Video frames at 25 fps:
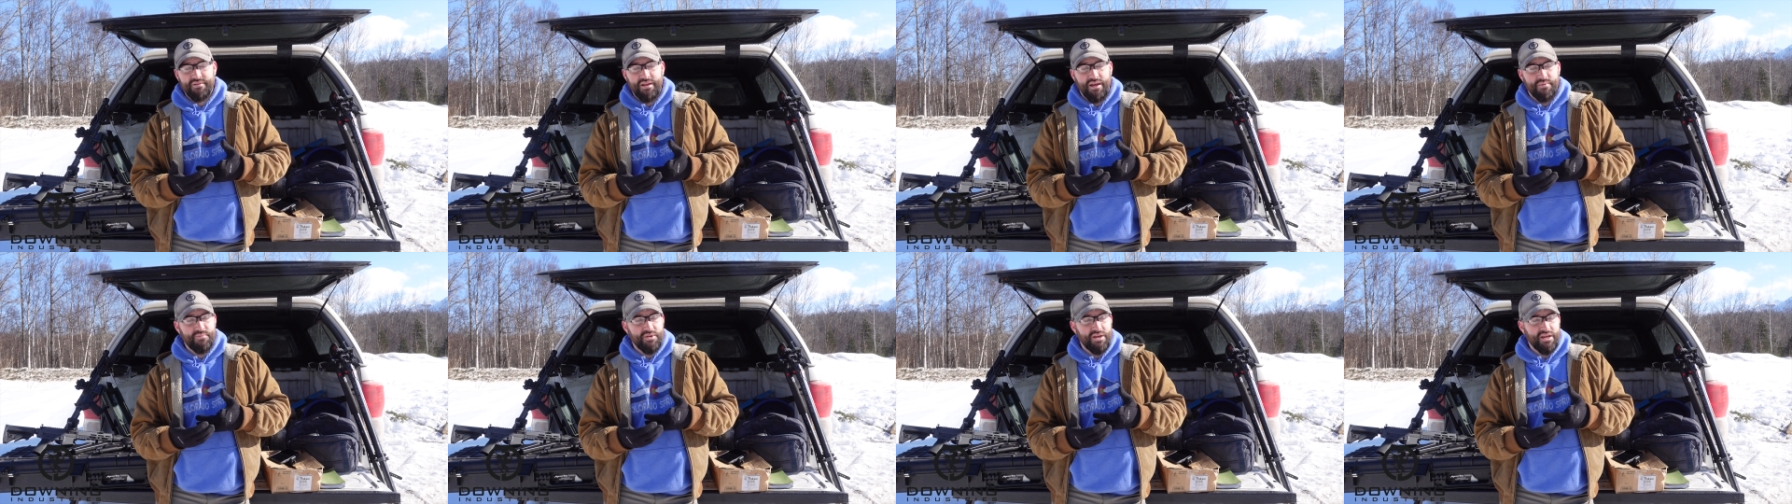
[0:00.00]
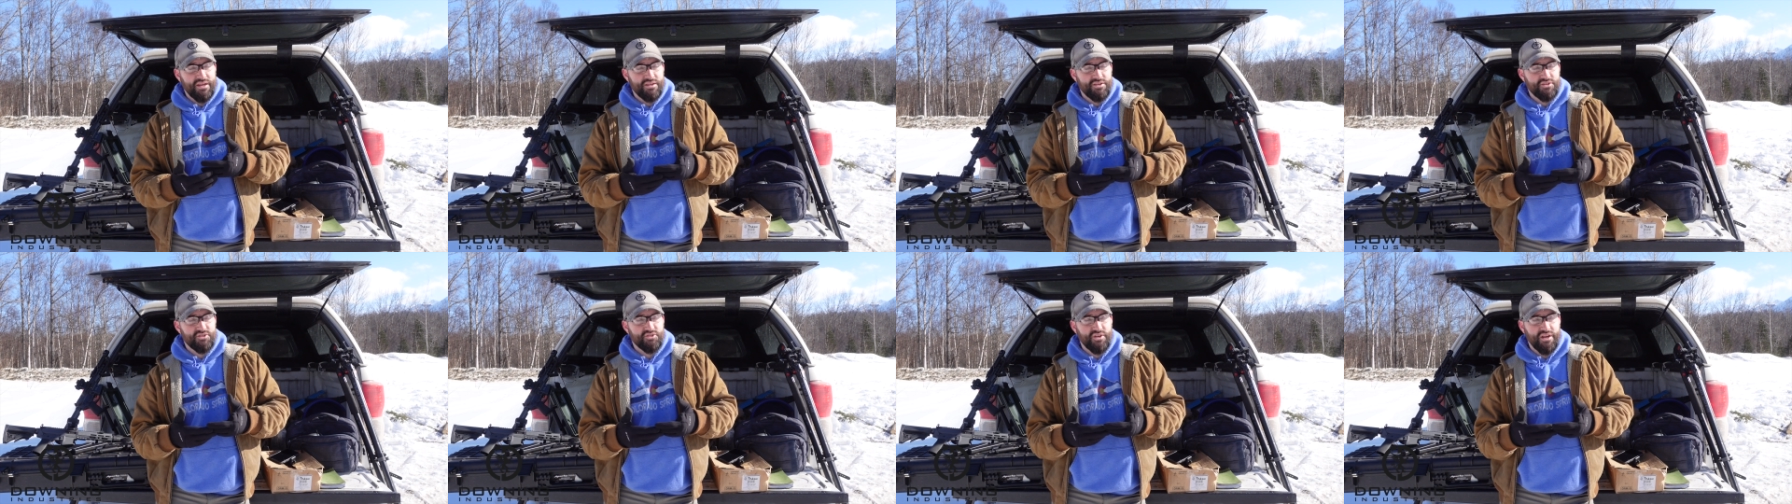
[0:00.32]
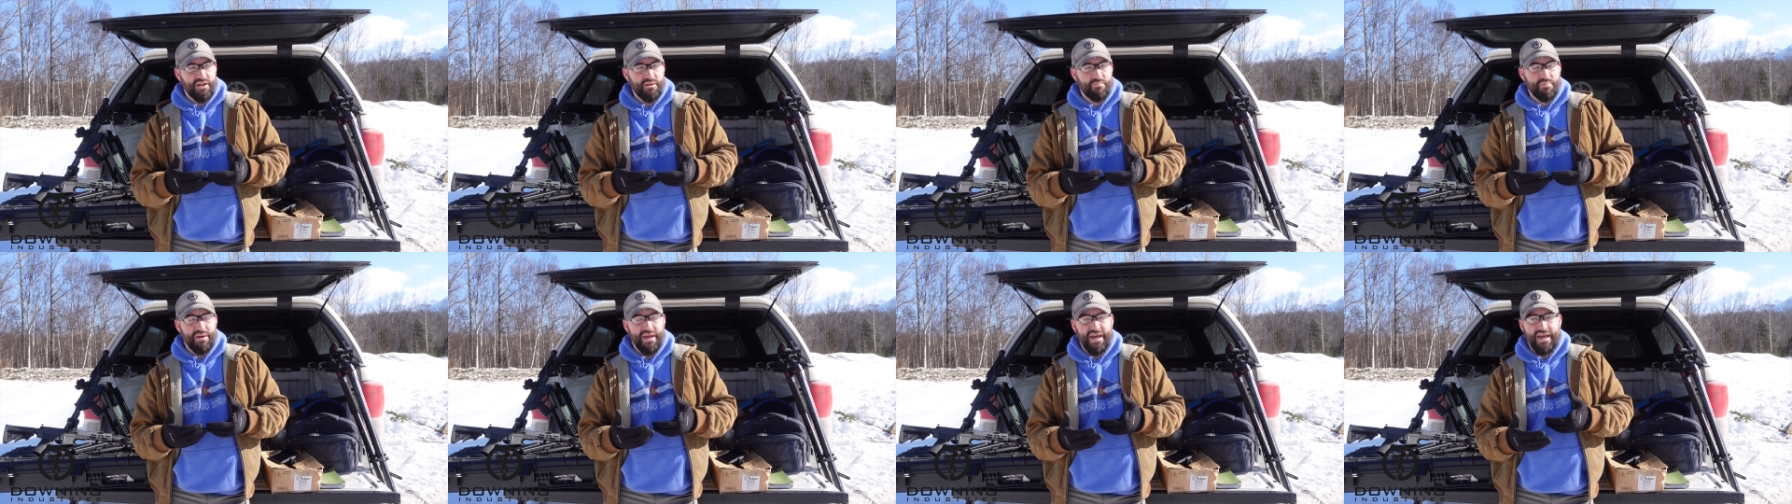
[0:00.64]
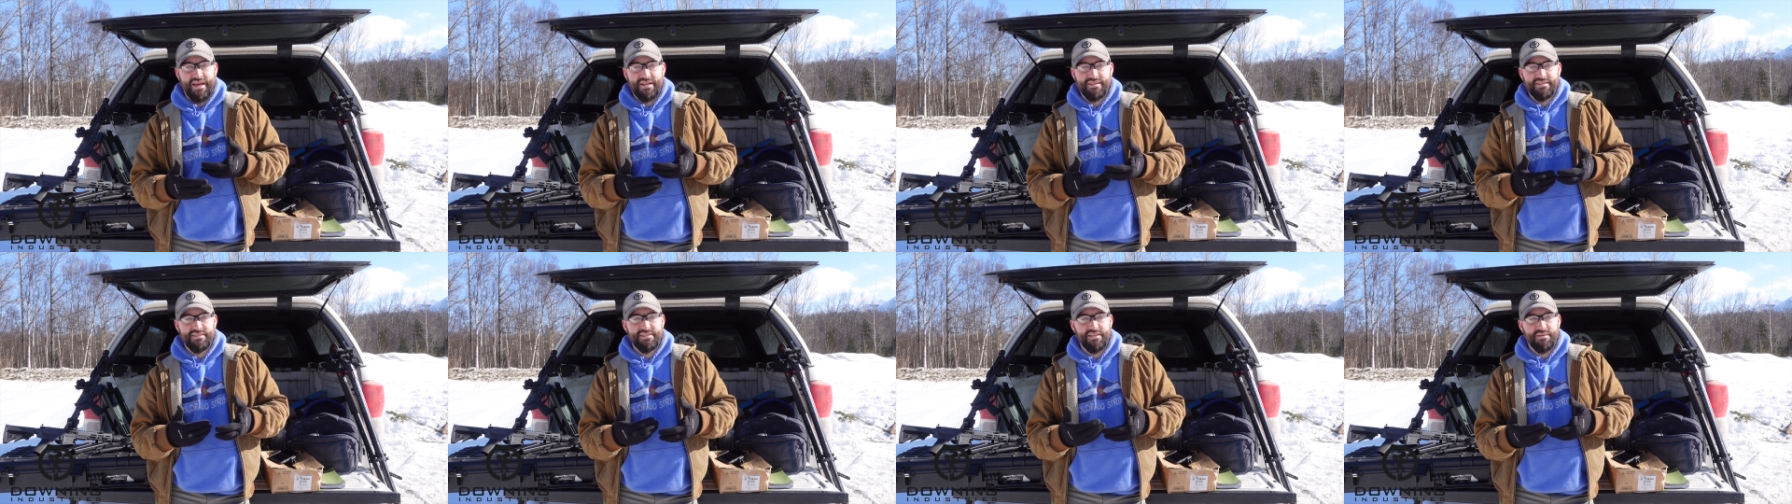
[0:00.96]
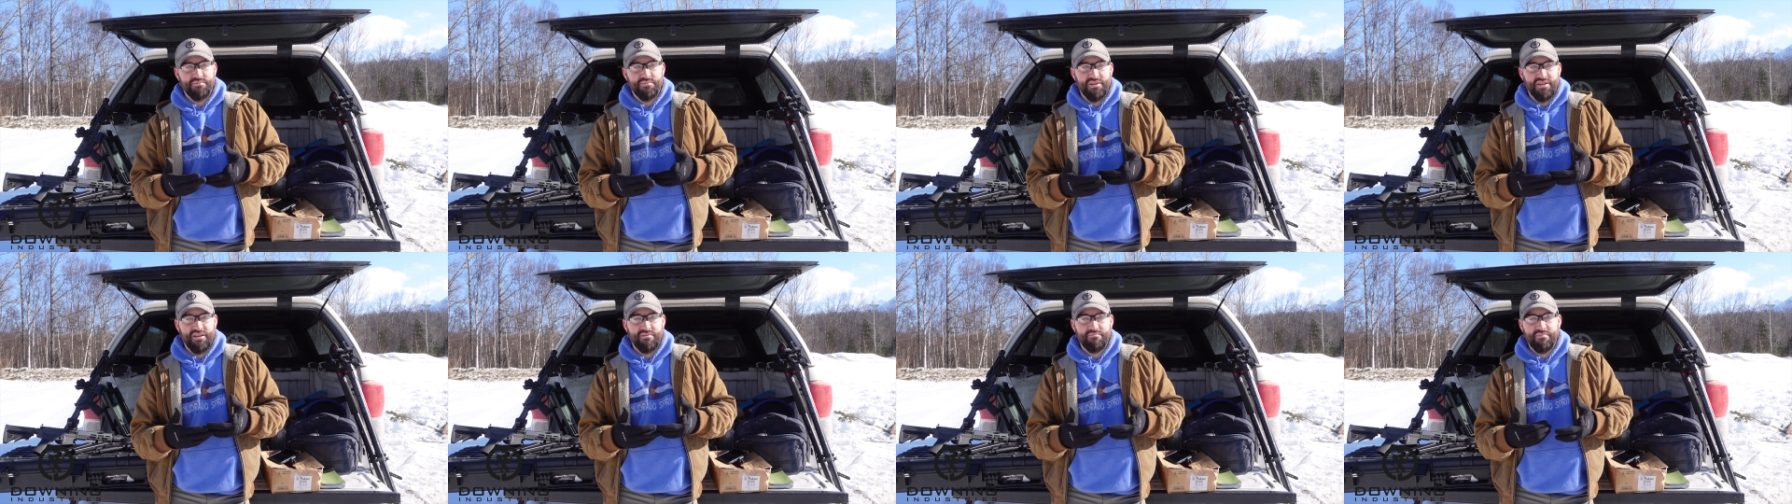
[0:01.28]
I'm not going to try to pad
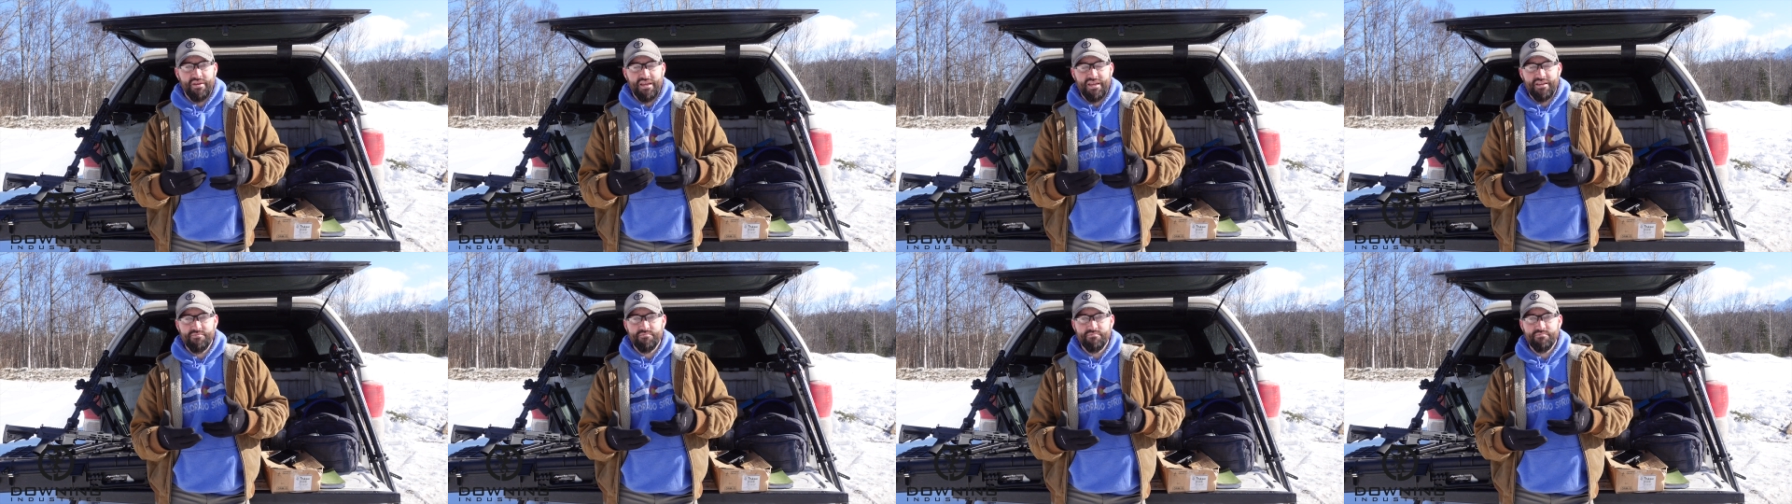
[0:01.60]
something and make